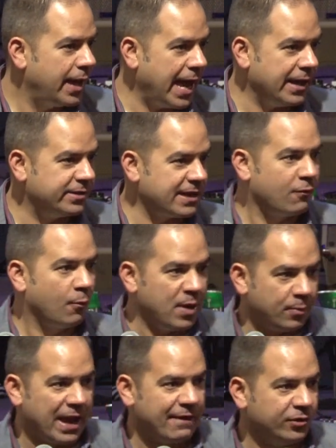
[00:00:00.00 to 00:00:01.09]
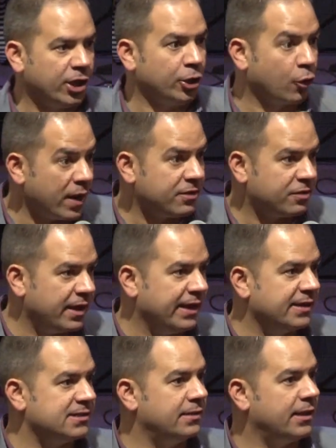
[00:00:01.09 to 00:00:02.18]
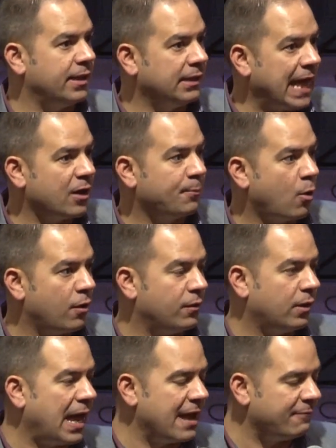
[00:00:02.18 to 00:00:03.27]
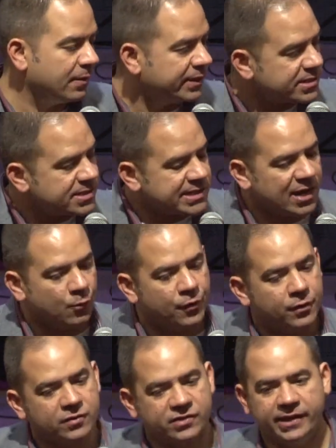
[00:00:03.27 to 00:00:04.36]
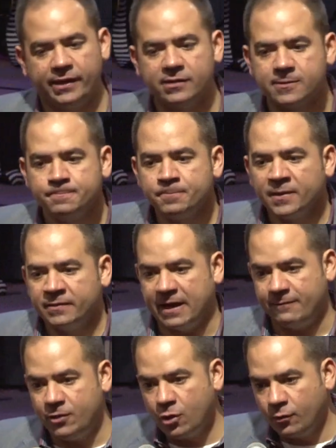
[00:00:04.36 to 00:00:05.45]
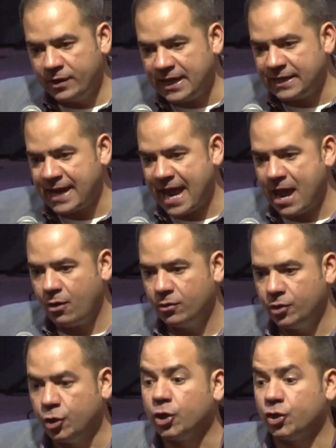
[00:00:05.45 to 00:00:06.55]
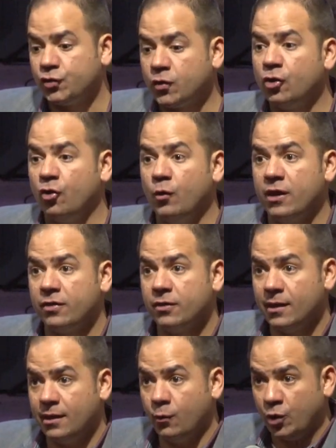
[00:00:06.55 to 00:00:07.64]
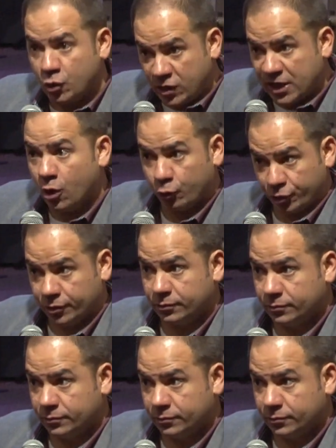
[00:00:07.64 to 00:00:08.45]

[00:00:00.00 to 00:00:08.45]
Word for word: And several people have done great things in the latter part of their life. But this is kind of one of those things that if you don't get now, you're going to struggle with when you get older.